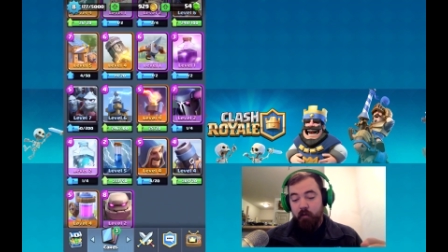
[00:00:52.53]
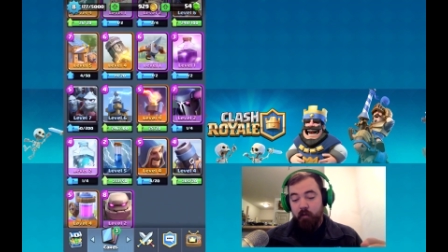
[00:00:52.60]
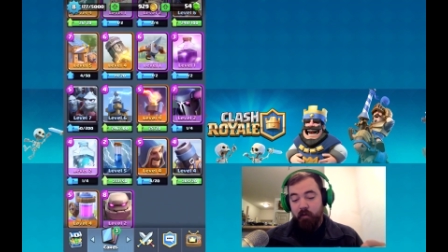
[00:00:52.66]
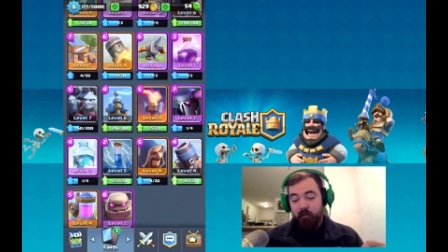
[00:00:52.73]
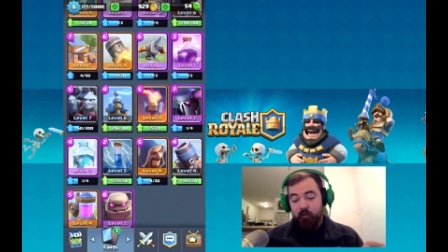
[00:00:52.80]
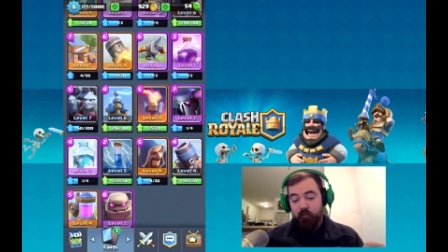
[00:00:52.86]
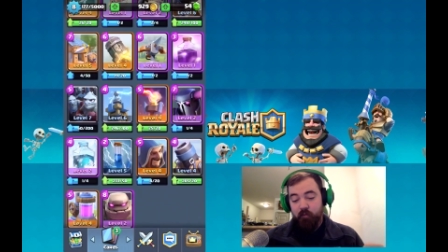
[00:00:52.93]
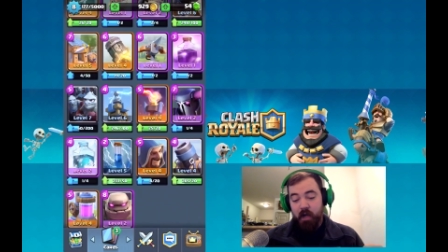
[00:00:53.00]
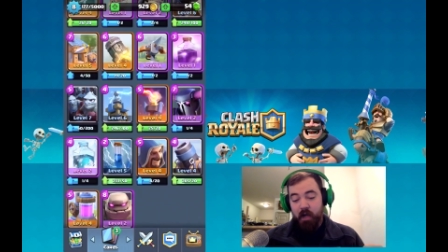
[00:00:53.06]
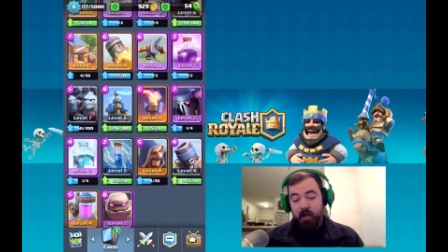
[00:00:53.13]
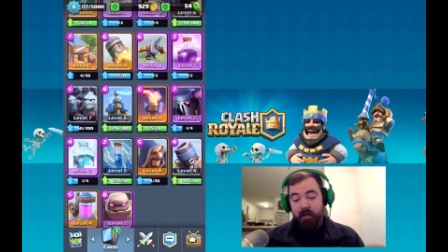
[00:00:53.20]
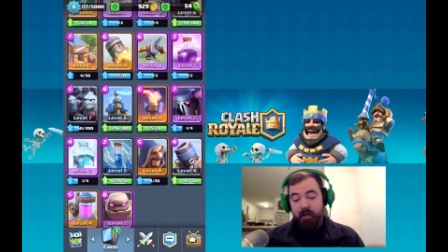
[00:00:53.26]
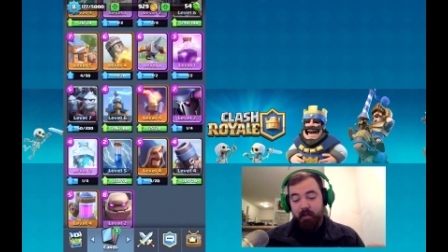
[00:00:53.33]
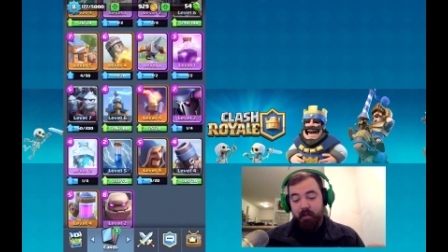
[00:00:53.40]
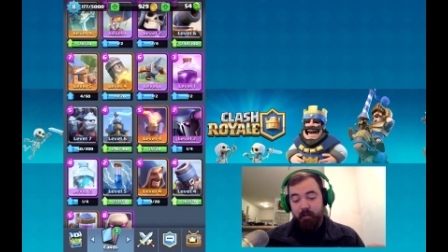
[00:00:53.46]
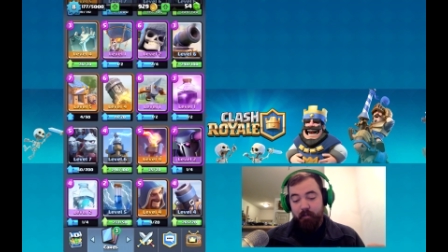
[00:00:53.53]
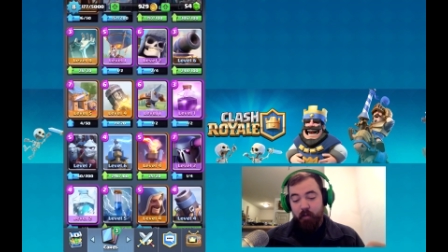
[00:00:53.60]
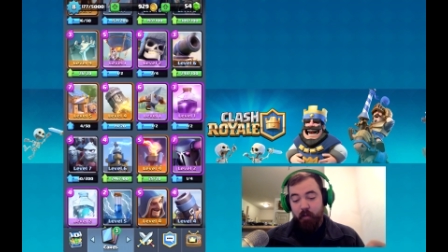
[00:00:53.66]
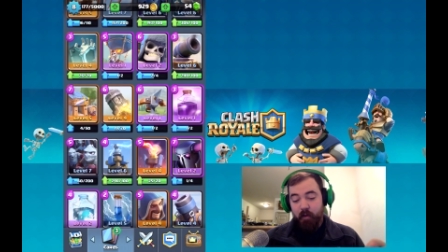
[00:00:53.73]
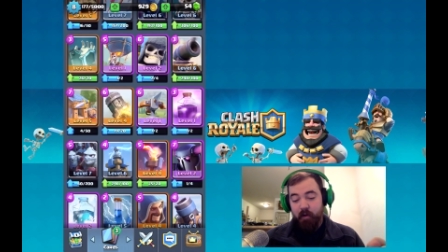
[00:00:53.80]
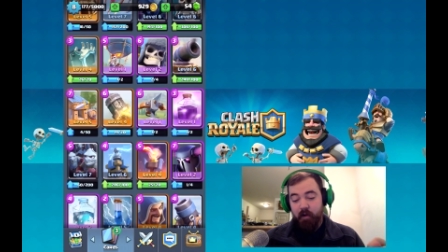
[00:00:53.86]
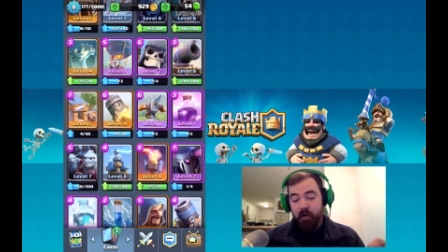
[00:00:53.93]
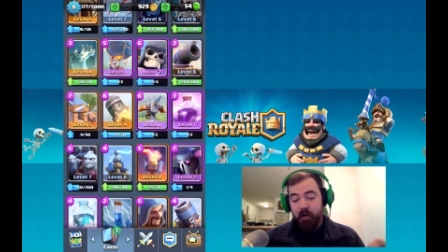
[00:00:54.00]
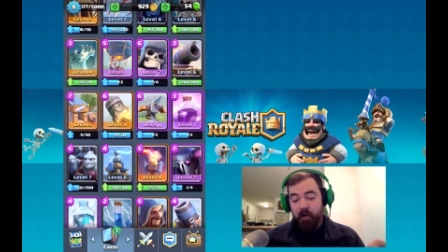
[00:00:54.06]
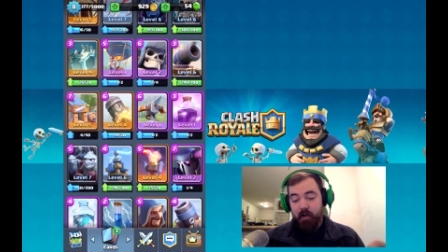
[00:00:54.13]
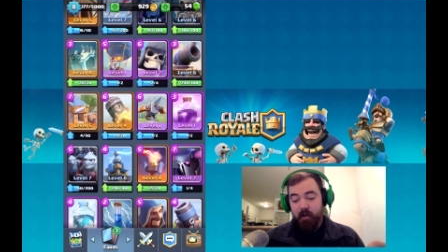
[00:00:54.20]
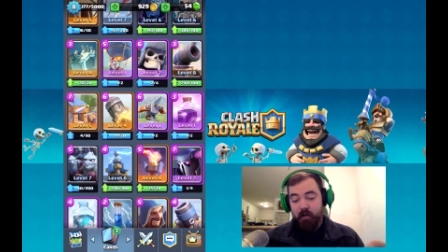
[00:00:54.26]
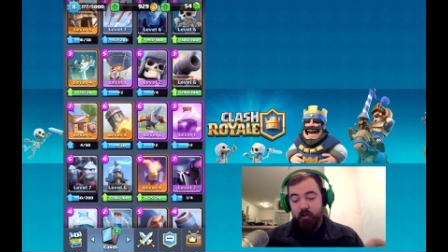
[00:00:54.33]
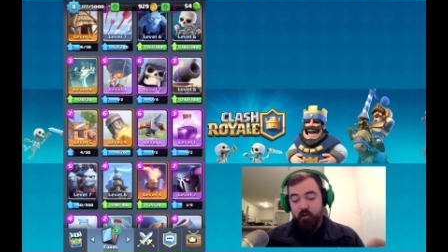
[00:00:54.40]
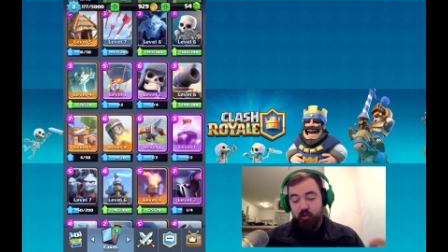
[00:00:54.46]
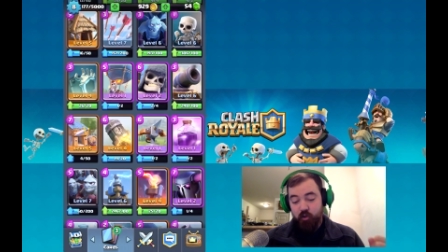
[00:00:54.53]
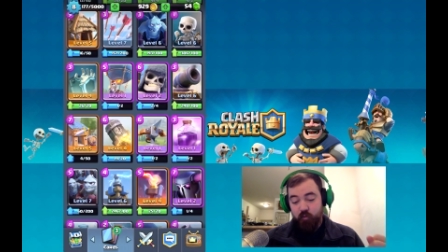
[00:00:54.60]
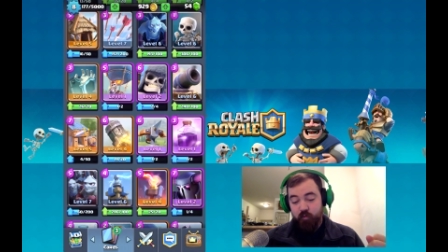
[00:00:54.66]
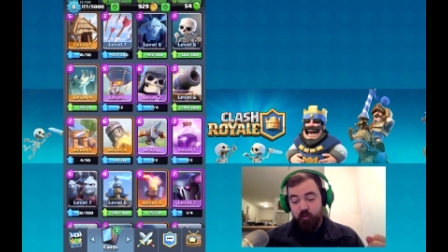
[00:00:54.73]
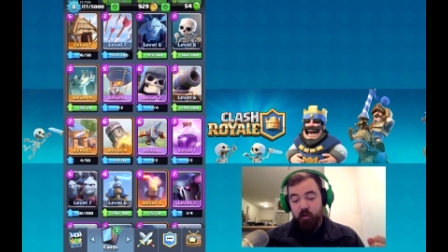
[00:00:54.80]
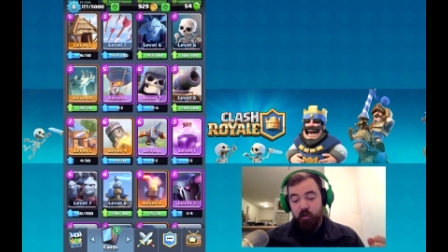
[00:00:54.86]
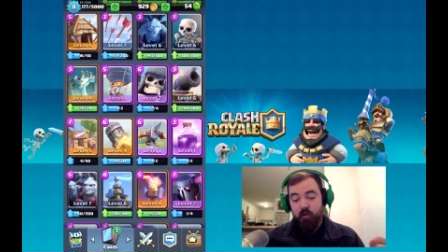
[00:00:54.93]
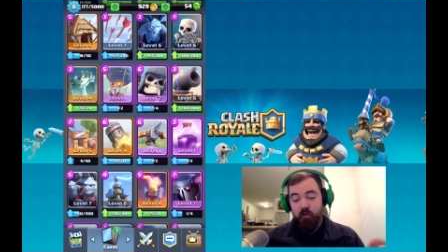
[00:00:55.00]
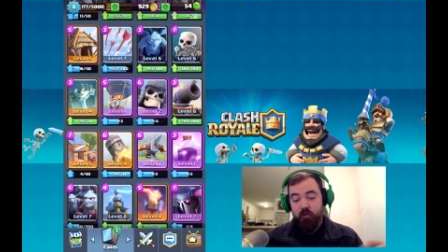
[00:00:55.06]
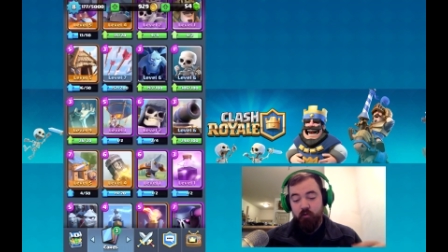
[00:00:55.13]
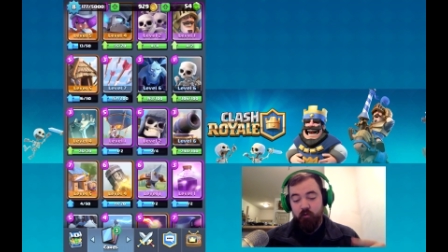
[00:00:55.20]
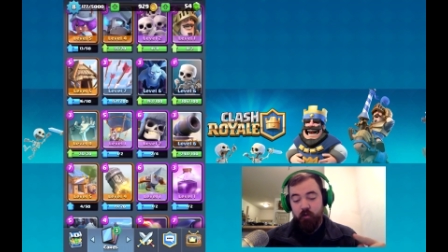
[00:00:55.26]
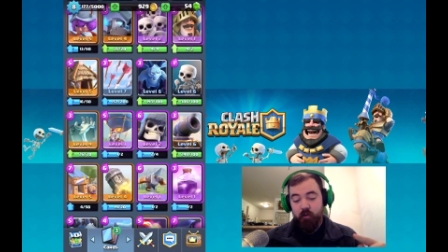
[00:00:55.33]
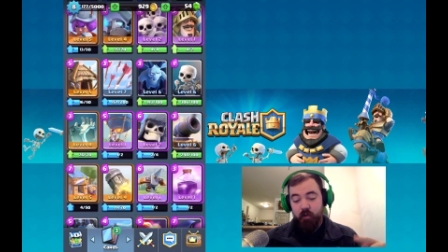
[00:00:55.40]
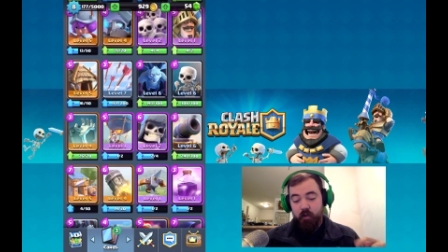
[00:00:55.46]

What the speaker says: we got the Rocket, the Barbarian Hut, Tombstone,